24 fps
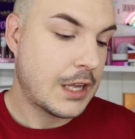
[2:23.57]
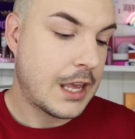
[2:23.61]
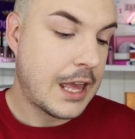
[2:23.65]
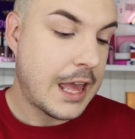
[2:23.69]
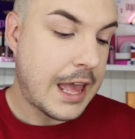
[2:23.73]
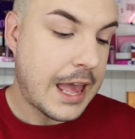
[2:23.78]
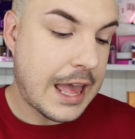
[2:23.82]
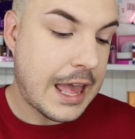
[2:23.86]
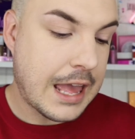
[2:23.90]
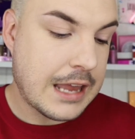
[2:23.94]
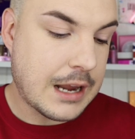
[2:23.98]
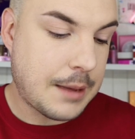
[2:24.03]

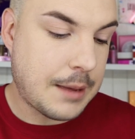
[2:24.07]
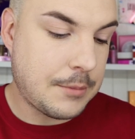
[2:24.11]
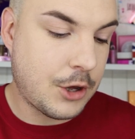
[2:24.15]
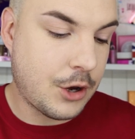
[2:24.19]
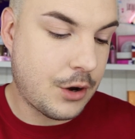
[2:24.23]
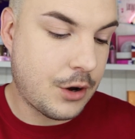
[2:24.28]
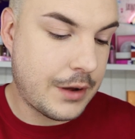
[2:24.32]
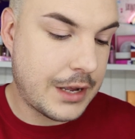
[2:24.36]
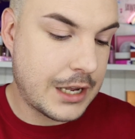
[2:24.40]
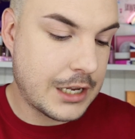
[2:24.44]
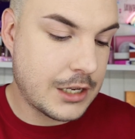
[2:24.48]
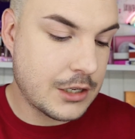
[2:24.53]
And I'm
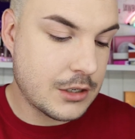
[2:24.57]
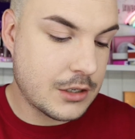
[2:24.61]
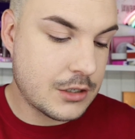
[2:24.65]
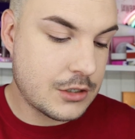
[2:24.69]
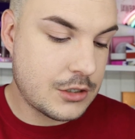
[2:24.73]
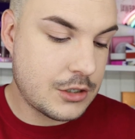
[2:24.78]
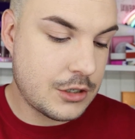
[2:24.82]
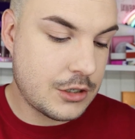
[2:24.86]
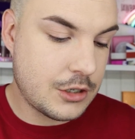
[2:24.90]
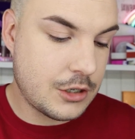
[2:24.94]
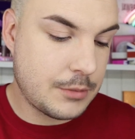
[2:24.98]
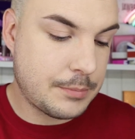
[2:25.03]
going
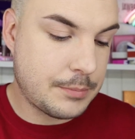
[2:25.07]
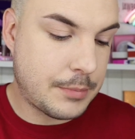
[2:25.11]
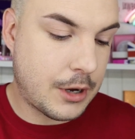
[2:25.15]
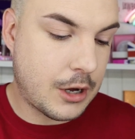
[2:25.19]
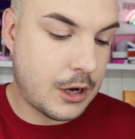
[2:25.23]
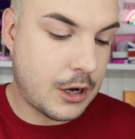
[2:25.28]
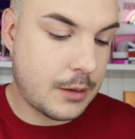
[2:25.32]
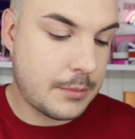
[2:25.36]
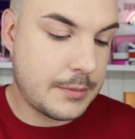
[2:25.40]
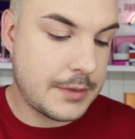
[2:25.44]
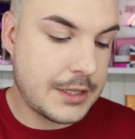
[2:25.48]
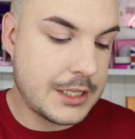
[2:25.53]
to
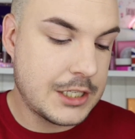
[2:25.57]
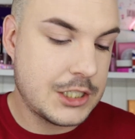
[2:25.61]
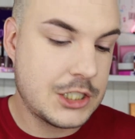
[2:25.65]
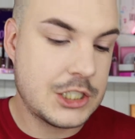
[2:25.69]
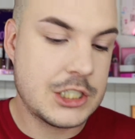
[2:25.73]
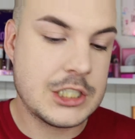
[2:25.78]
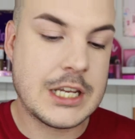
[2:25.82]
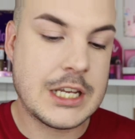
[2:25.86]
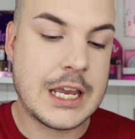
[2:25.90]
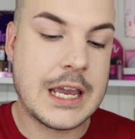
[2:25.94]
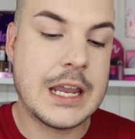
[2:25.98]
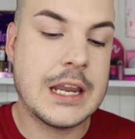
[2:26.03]
pop this
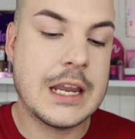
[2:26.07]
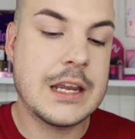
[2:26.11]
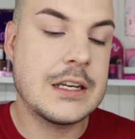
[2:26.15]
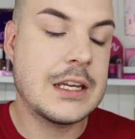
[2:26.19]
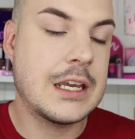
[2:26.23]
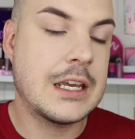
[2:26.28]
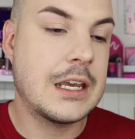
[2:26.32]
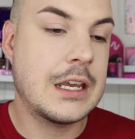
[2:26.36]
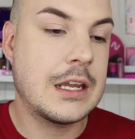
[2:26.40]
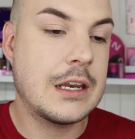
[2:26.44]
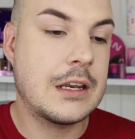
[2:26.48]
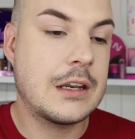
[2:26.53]
shade
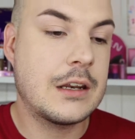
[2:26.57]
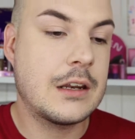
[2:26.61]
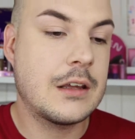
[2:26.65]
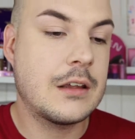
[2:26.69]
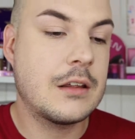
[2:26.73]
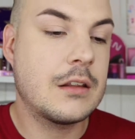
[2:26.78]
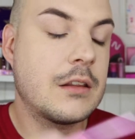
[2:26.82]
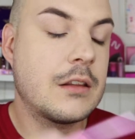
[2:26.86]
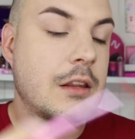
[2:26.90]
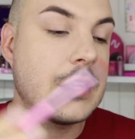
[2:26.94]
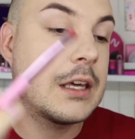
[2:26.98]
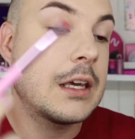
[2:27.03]
in
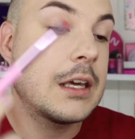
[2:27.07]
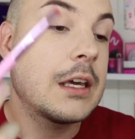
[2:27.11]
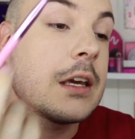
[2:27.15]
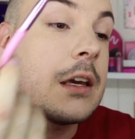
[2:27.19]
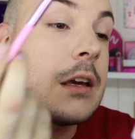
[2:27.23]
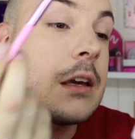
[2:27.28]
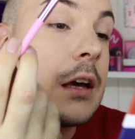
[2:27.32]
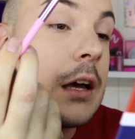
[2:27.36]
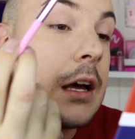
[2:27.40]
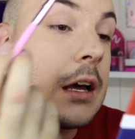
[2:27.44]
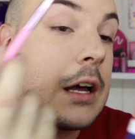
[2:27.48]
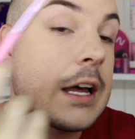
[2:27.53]

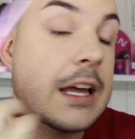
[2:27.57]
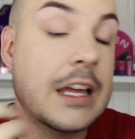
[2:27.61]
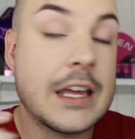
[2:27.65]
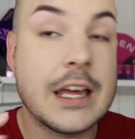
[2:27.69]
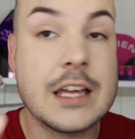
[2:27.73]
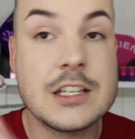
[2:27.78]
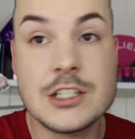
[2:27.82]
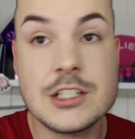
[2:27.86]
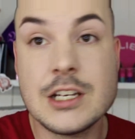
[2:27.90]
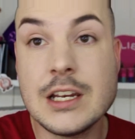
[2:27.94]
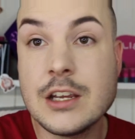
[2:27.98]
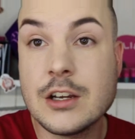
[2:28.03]
the...
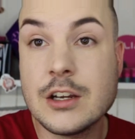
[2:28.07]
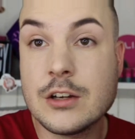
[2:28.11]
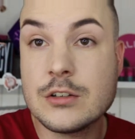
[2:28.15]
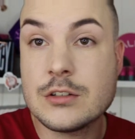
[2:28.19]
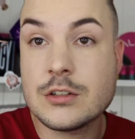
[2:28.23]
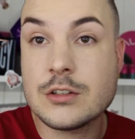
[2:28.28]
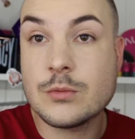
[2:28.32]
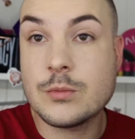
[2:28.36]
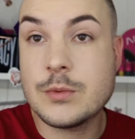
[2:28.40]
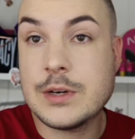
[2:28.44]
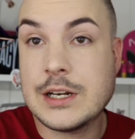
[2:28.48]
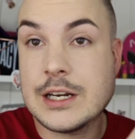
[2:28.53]
Actually, there's
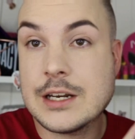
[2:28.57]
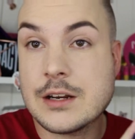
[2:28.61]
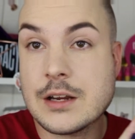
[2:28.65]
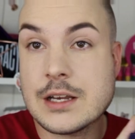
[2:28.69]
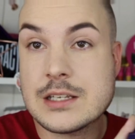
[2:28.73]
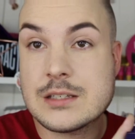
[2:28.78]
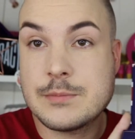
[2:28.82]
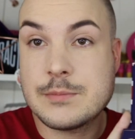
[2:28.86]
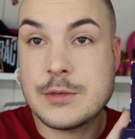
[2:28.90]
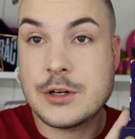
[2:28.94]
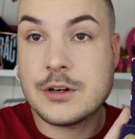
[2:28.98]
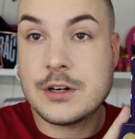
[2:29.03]
a really
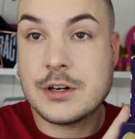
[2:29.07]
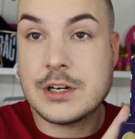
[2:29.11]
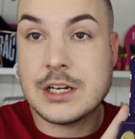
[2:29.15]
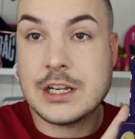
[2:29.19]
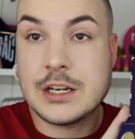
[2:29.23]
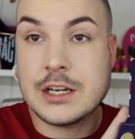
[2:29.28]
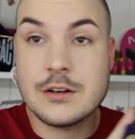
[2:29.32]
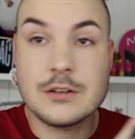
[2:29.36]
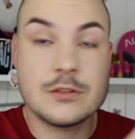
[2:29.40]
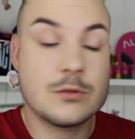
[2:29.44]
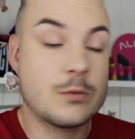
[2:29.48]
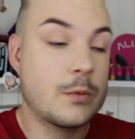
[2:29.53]
nice mirror in
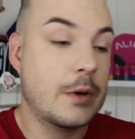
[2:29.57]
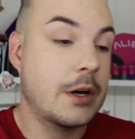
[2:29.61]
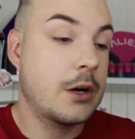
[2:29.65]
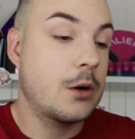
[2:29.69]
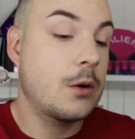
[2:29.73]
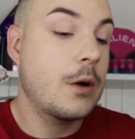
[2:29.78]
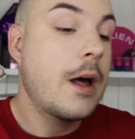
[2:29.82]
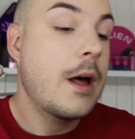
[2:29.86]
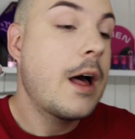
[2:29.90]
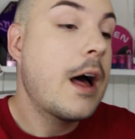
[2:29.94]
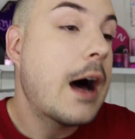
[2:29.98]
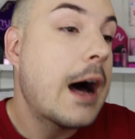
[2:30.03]
here as
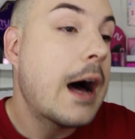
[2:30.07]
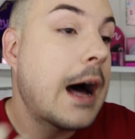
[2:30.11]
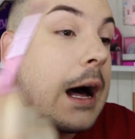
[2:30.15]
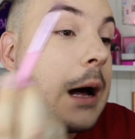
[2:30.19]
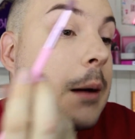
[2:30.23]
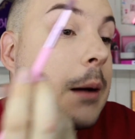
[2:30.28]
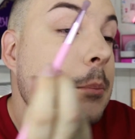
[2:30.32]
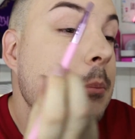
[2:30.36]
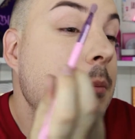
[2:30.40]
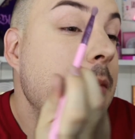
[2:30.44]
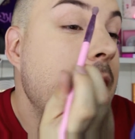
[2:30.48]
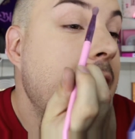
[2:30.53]
well.
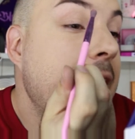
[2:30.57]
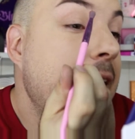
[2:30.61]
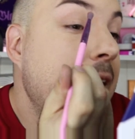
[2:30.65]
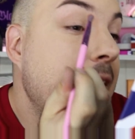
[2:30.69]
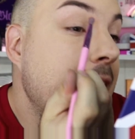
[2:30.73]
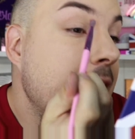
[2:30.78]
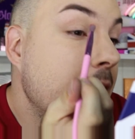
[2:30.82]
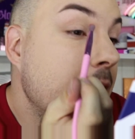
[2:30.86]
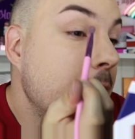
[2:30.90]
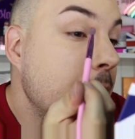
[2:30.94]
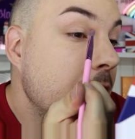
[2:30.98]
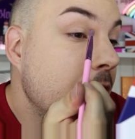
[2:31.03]

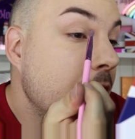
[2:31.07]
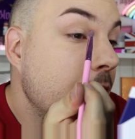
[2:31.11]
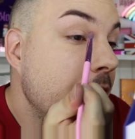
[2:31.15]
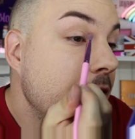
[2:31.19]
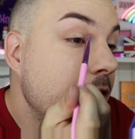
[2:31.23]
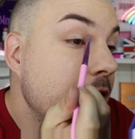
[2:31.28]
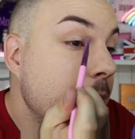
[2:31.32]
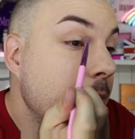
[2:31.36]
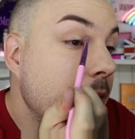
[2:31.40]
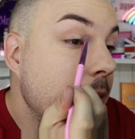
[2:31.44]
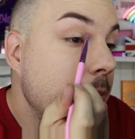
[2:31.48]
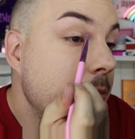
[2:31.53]
I'm going
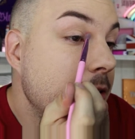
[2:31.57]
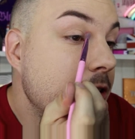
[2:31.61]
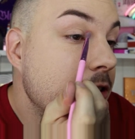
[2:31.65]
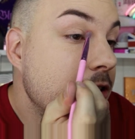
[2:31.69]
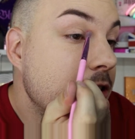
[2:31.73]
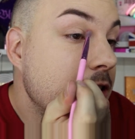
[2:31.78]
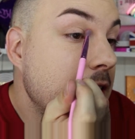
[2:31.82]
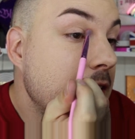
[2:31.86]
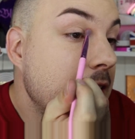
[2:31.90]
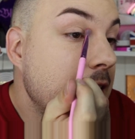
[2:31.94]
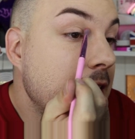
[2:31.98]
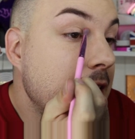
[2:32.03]
to pop this
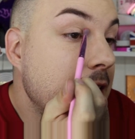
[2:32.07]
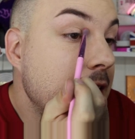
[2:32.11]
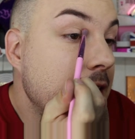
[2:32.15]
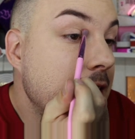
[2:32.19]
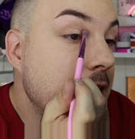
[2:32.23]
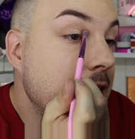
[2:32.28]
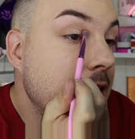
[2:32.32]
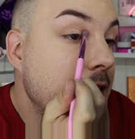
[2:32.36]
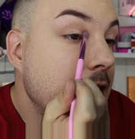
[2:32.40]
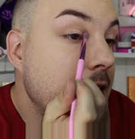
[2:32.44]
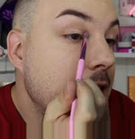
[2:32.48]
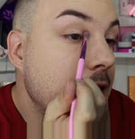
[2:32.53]
shade
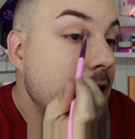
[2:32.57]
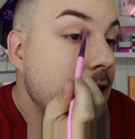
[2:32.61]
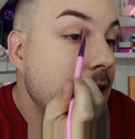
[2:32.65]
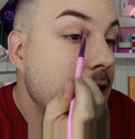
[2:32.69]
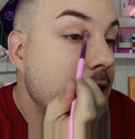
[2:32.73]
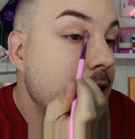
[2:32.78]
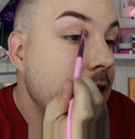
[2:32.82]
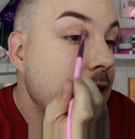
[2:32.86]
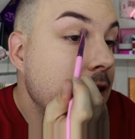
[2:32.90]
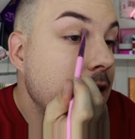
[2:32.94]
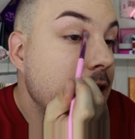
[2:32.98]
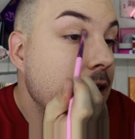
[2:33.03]
in
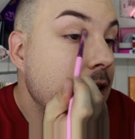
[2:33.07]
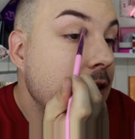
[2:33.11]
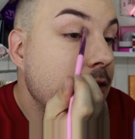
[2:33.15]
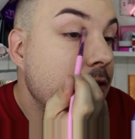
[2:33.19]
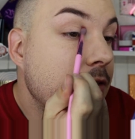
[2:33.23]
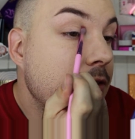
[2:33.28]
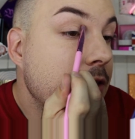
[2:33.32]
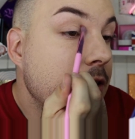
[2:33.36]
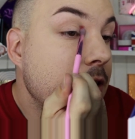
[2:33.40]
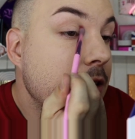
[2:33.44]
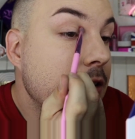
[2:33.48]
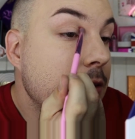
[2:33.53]
the
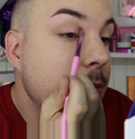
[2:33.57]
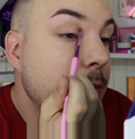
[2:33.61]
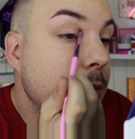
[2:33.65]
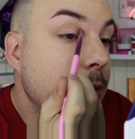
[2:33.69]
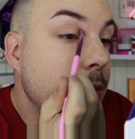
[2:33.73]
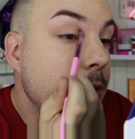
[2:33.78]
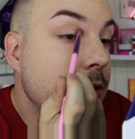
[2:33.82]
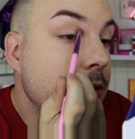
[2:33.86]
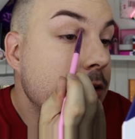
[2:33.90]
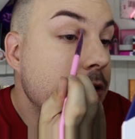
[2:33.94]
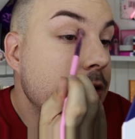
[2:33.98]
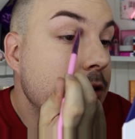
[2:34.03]
first
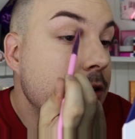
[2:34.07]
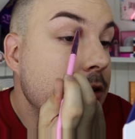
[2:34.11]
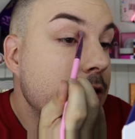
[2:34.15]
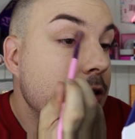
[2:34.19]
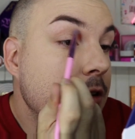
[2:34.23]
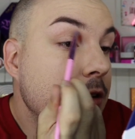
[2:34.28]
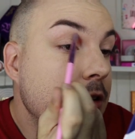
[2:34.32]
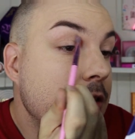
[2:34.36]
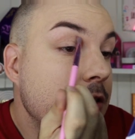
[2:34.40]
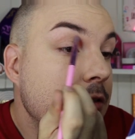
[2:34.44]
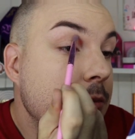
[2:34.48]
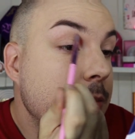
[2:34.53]
portion
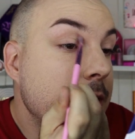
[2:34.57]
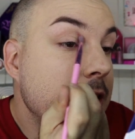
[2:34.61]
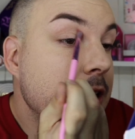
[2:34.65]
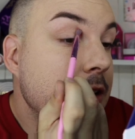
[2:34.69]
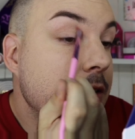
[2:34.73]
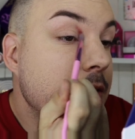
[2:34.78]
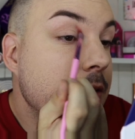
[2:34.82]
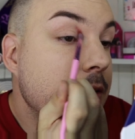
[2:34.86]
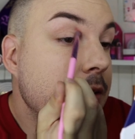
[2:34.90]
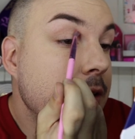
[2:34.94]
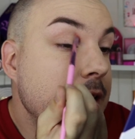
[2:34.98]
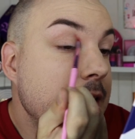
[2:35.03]
of my
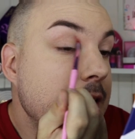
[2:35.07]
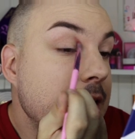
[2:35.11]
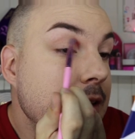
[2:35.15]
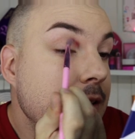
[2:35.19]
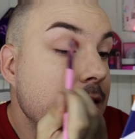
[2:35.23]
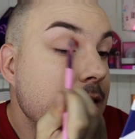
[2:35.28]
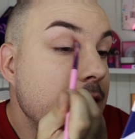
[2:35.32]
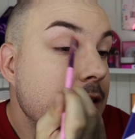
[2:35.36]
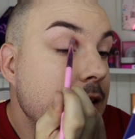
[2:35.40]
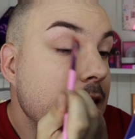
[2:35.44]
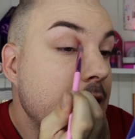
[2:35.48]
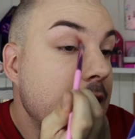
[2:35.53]
crease.